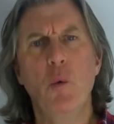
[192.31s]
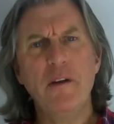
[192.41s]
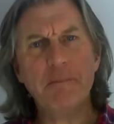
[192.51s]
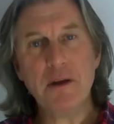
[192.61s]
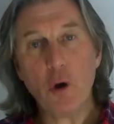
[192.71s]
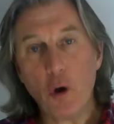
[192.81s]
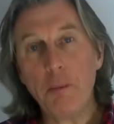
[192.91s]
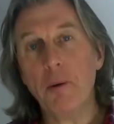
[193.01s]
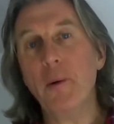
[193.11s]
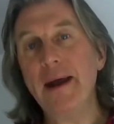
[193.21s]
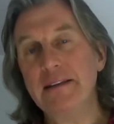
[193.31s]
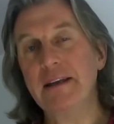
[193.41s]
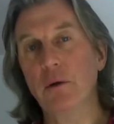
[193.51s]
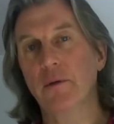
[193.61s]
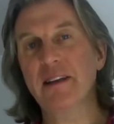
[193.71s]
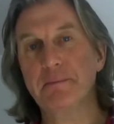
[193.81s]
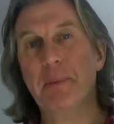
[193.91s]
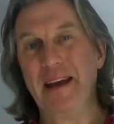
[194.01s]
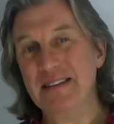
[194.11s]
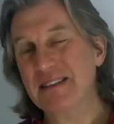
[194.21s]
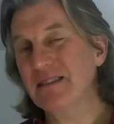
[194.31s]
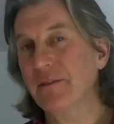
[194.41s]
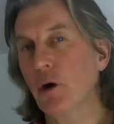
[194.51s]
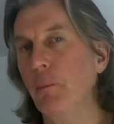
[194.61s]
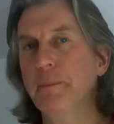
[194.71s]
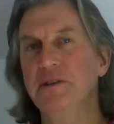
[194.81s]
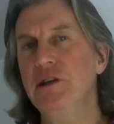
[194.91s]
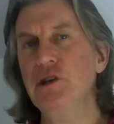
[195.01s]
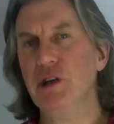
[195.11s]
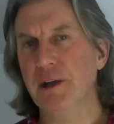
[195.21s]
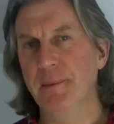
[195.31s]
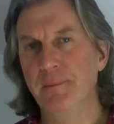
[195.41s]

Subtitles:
we've been operating on this basis of competition.